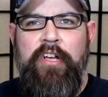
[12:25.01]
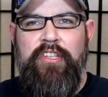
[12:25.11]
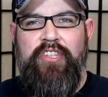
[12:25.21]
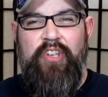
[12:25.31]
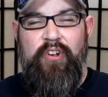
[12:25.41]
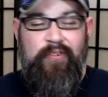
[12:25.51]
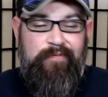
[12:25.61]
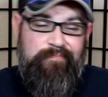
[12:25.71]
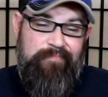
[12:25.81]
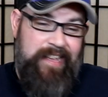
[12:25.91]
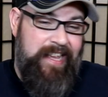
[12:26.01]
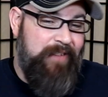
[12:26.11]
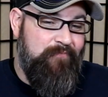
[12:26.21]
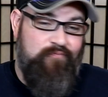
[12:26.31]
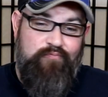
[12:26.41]
So
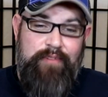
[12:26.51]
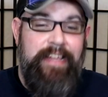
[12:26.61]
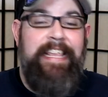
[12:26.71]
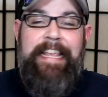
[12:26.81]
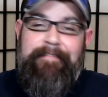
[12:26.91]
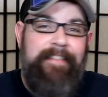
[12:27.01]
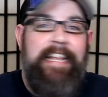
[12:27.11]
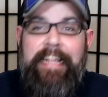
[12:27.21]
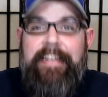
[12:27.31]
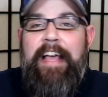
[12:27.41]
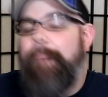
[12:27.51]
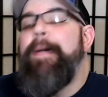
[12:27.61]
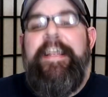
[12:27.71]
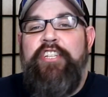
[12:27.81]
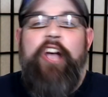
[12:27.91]
it really did a
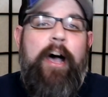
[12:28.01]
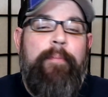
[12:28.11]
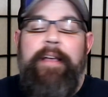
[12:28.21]
bad job